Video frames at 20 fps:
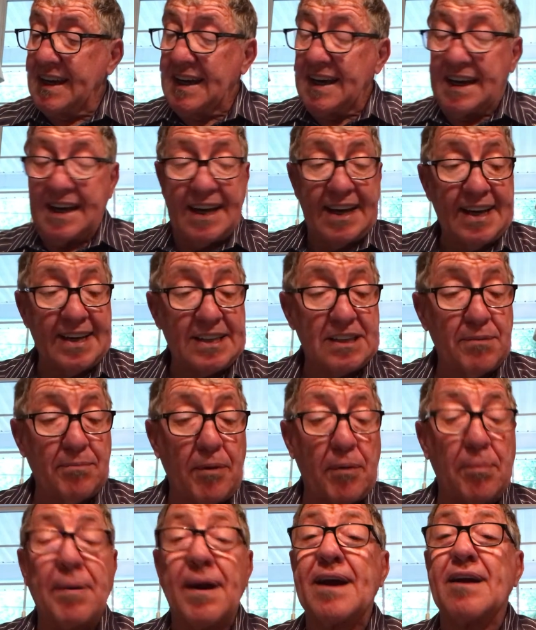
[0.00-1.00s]
And to
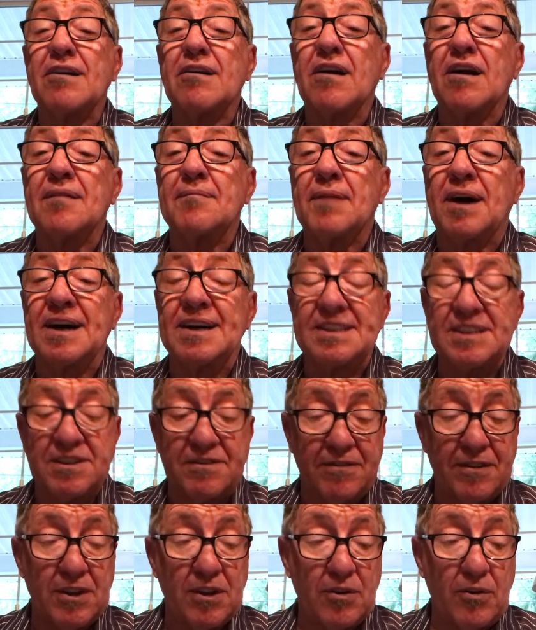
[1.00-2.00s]
prepare our minds
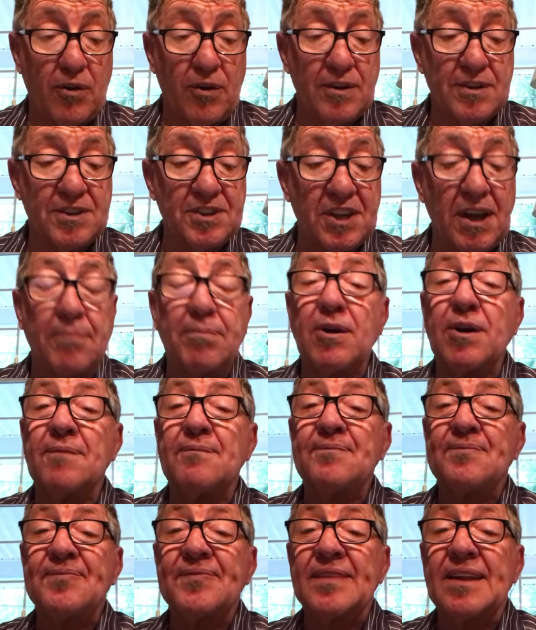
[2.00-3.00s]
for the Lord's Supper,
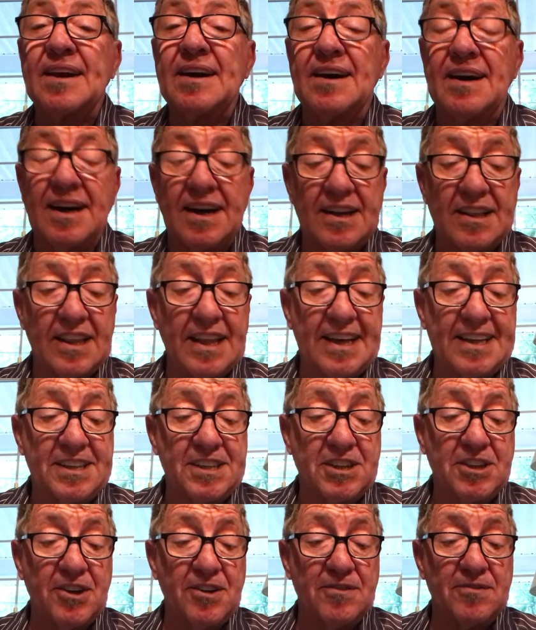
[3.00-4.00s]
let's
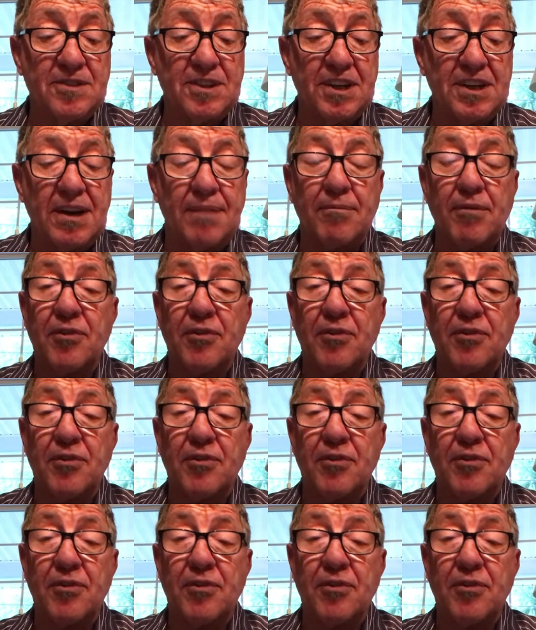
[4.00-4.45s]
turn to number